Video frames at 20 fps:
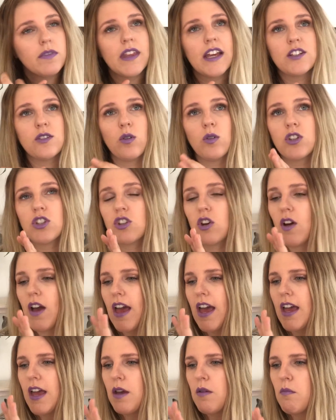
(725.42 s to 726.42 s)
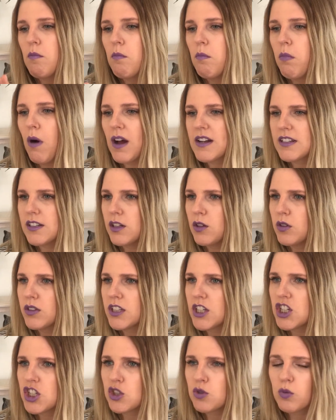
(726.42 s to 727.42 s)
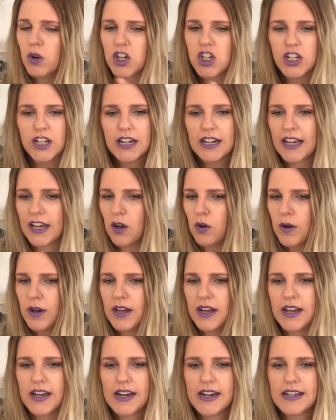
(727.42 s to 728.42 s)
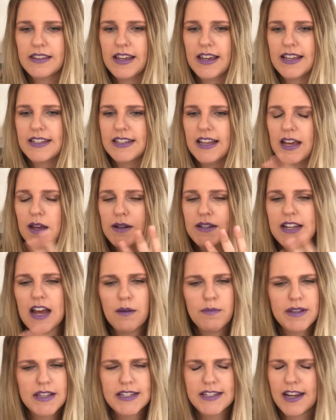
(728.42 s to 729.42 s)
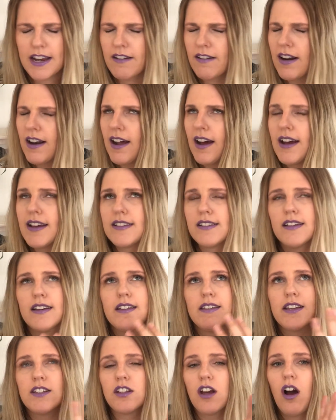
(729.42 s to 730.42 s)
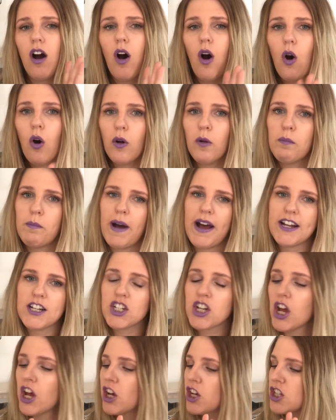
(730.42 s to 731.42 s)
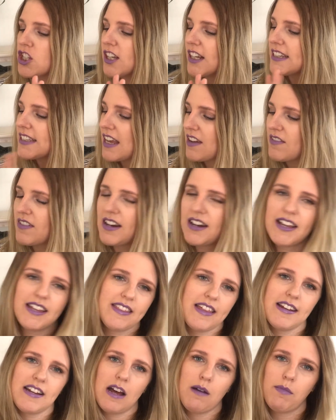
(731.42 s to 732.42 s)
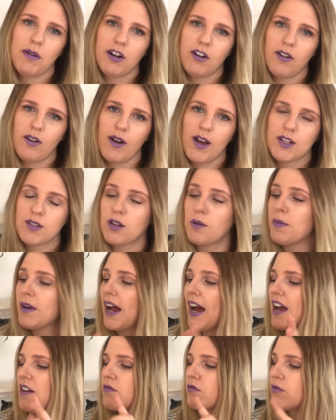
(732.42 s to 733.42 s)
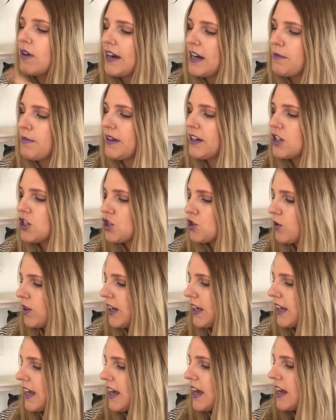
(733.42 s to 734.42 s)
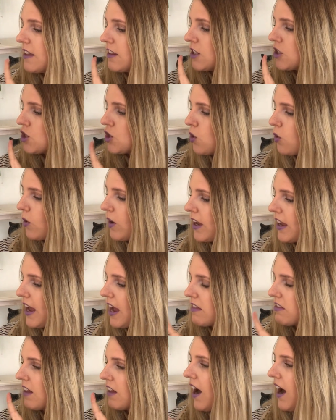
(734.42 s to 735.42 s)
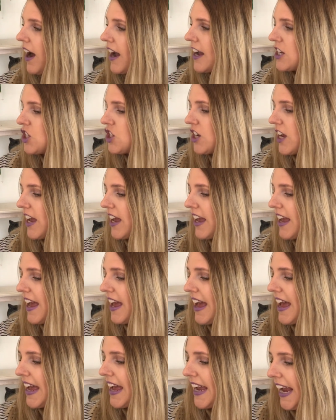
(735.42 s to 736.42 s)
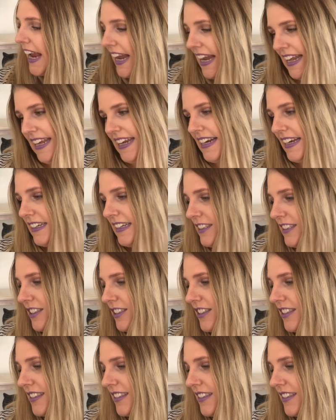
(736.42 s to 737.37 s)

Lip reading: There's also a bottle dishwashing liquid. There's a dummy sterilizer. There's a whole bunch. So I'll definitely link that down below as well. But I've really been enjoying the toy and the high chair cleaner.